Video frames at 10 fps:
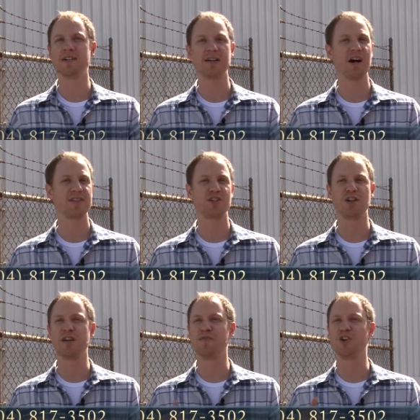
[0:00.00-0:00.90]
a
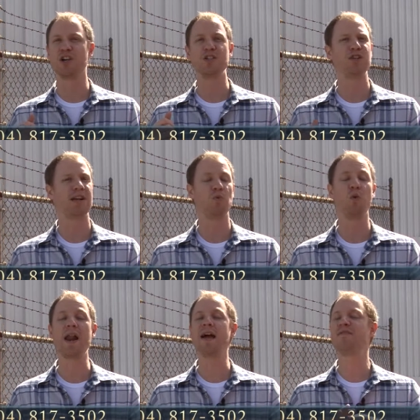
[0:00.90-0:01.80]
doctor, if you're a jan-
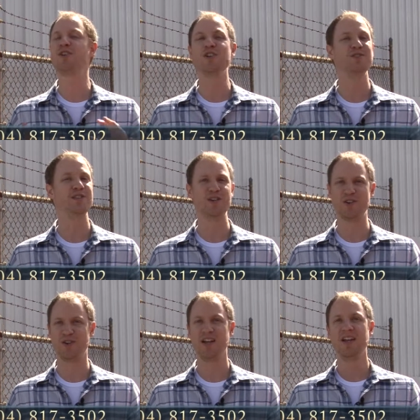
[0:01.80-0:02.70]
whatever you
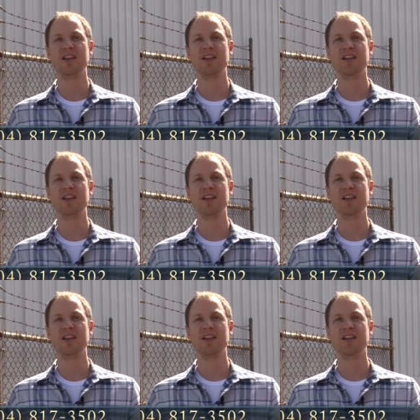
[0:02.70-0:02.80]
do,